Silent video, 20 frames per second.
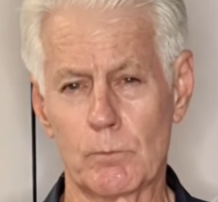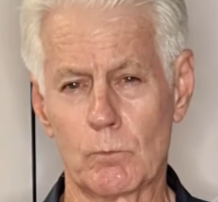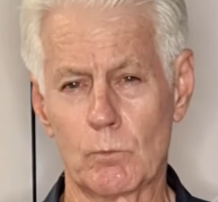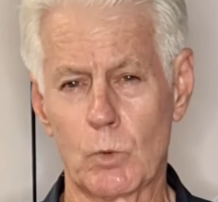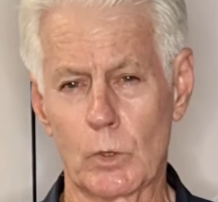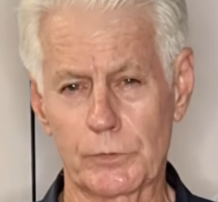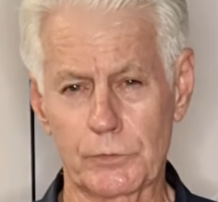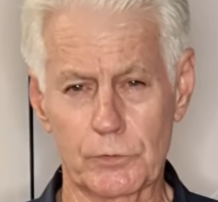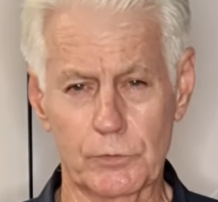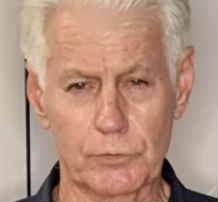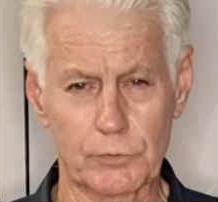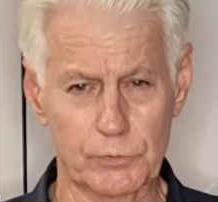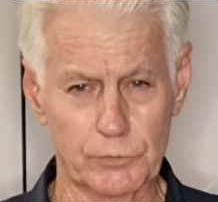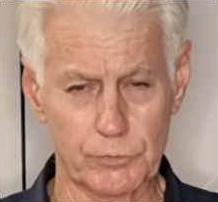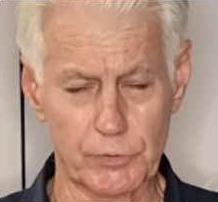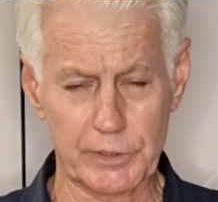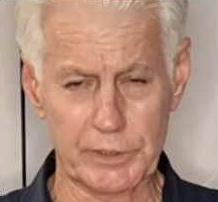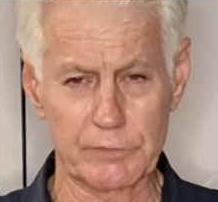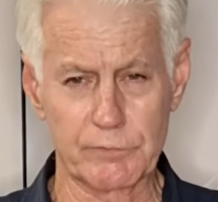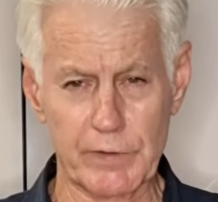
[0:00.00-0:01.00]
what's
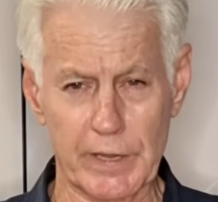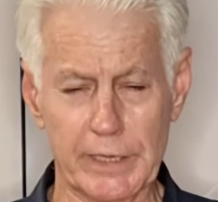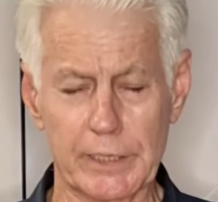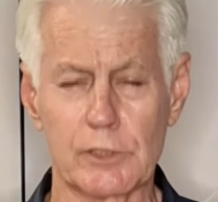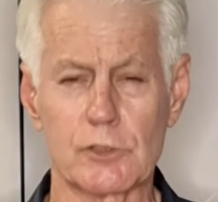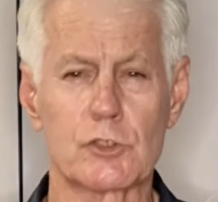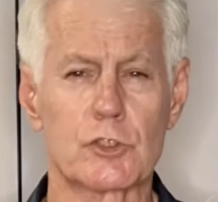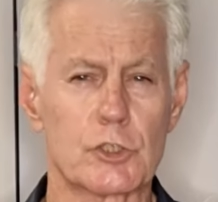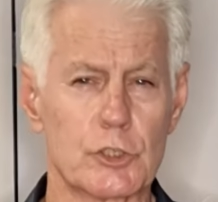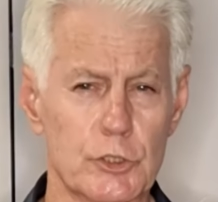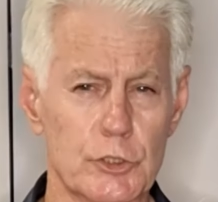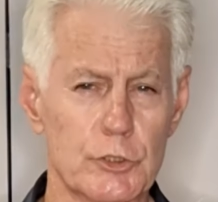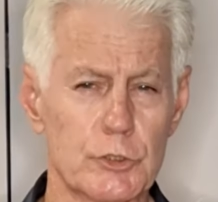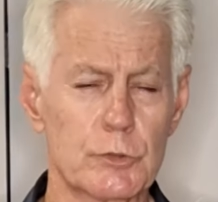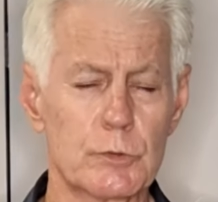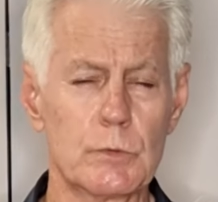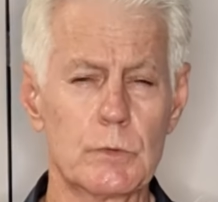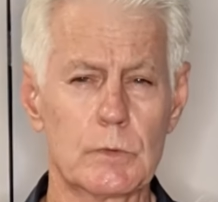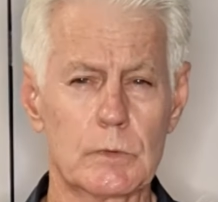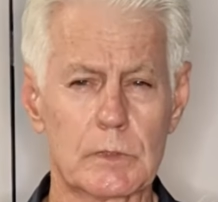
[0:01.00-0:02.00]
the advantage to
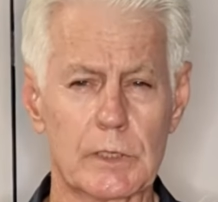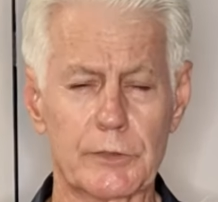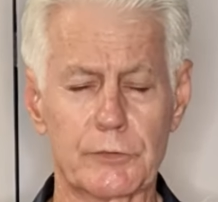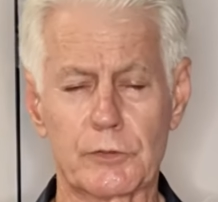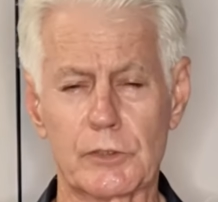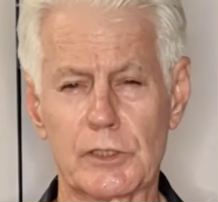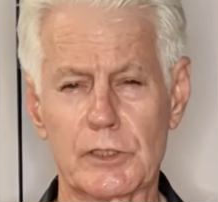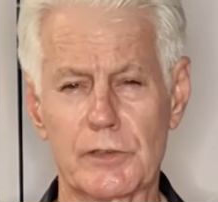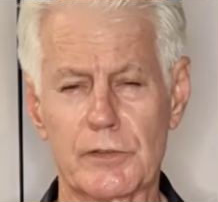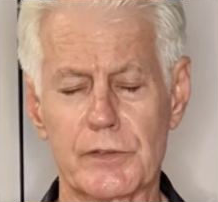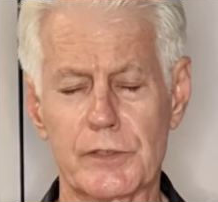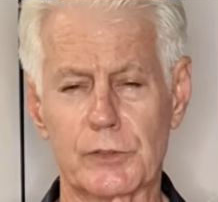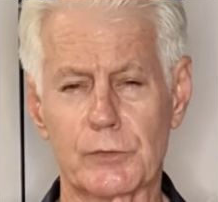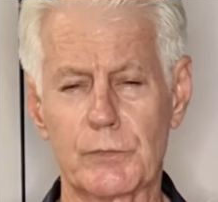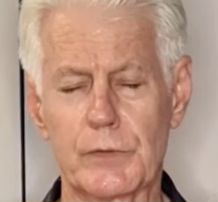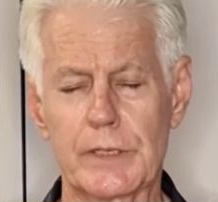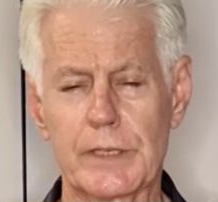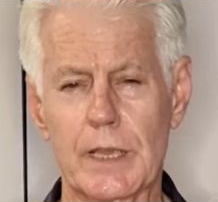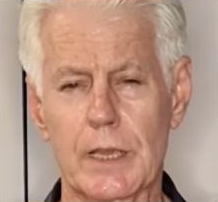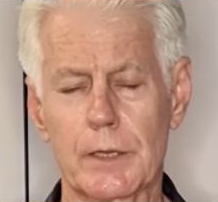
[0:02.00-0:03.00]
you listening to this
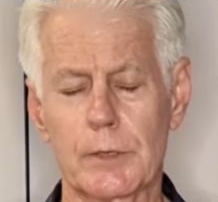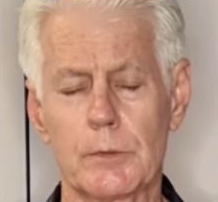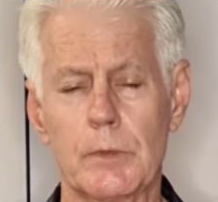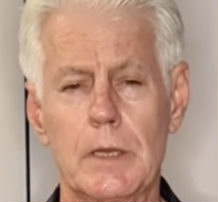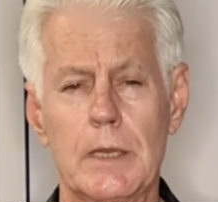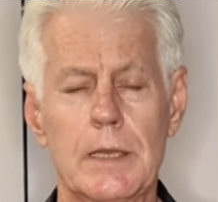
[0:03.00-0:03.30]
video?